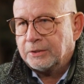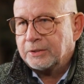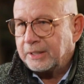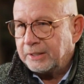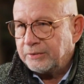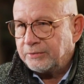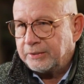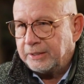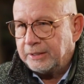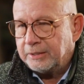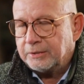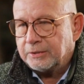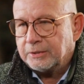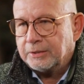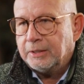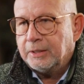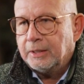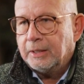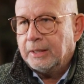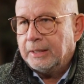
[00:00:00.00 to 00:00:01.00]
my father
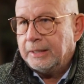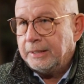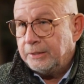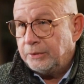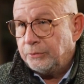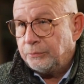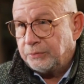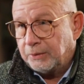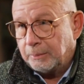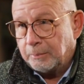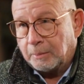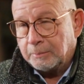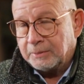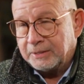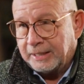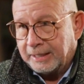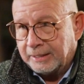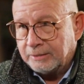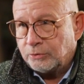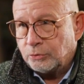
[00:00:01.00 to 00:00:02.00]
asked if I was
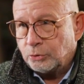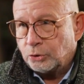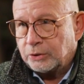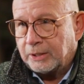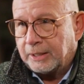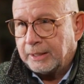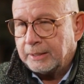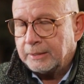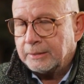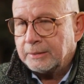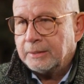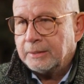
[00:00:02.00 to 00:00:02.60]
interested in joining